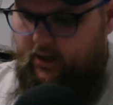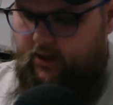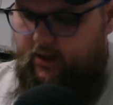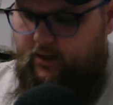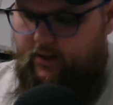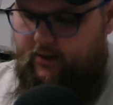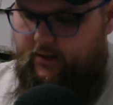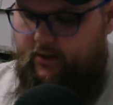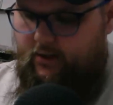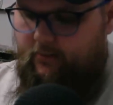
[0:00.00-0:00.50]

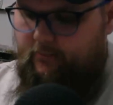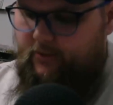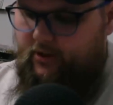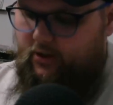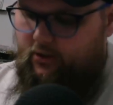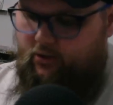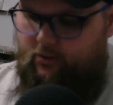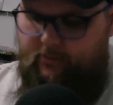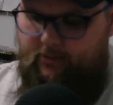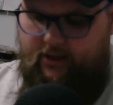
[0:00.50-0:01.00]
The
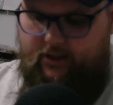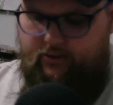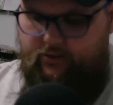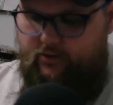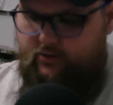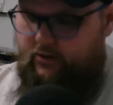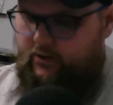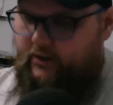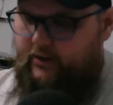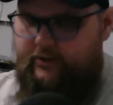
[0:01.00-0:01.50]

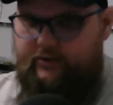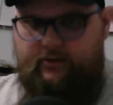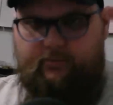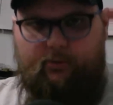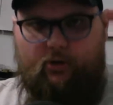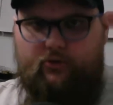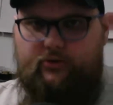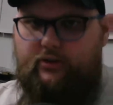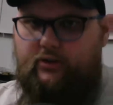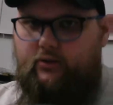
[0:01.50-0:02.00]
Gilgamesh against
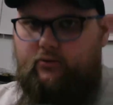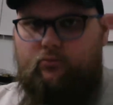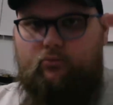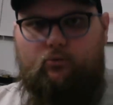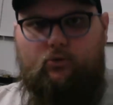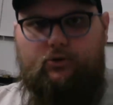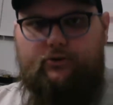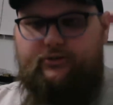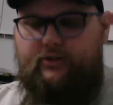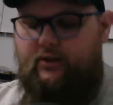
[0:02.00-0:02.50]
opposing
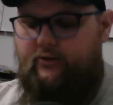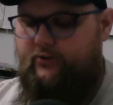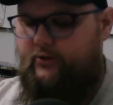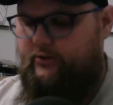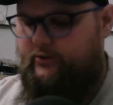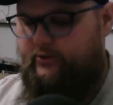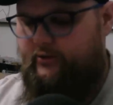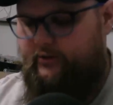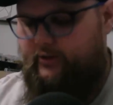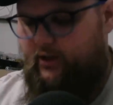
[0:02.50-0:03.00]

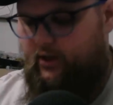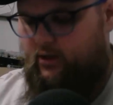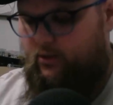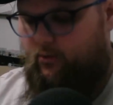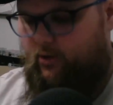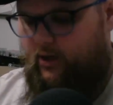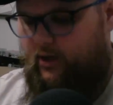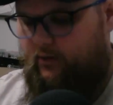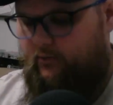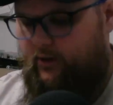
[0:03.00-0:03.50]
WoL7s is kind of
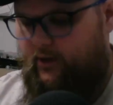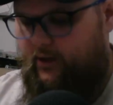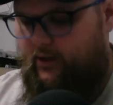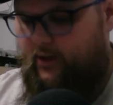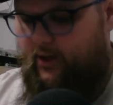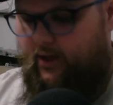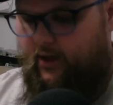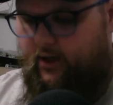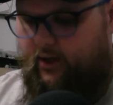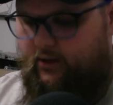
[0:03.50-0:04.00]
why I ran
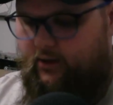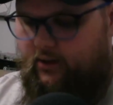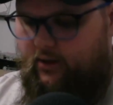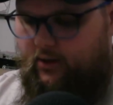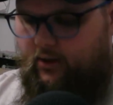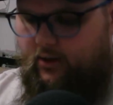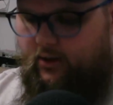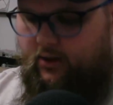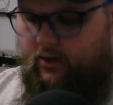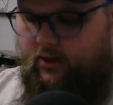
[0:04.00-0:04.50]
that.
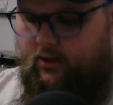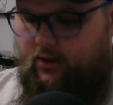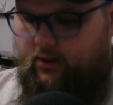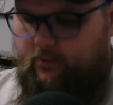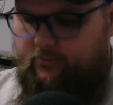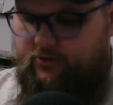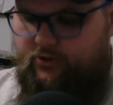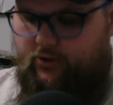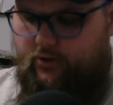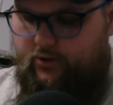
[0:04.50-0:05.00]

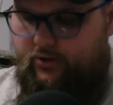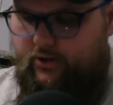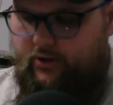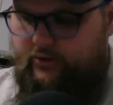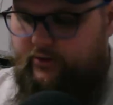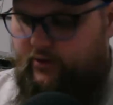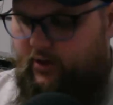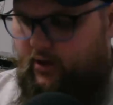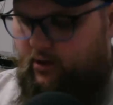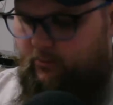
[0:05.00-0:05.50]

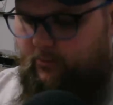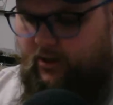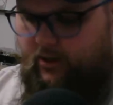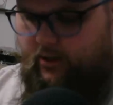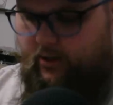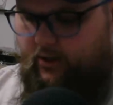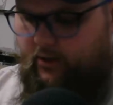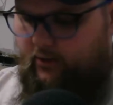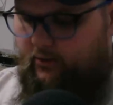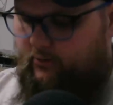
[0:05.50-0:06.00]
Surges,
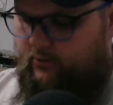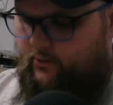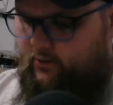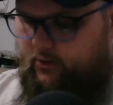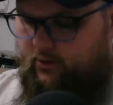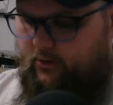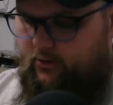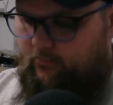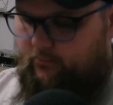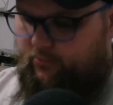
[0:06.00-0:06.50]
Tonberry,
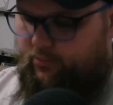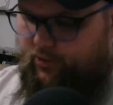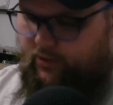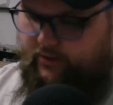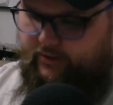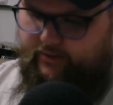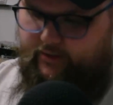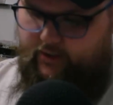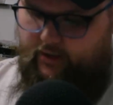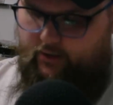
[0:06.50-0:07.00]

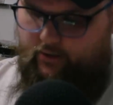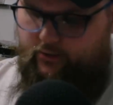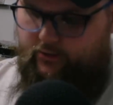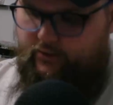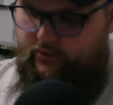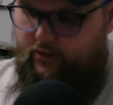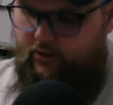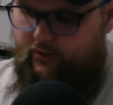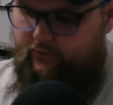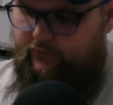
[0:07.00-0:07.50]
pretty standard
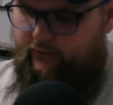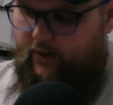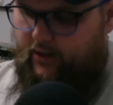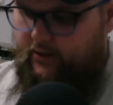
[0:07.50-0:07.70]
stuff.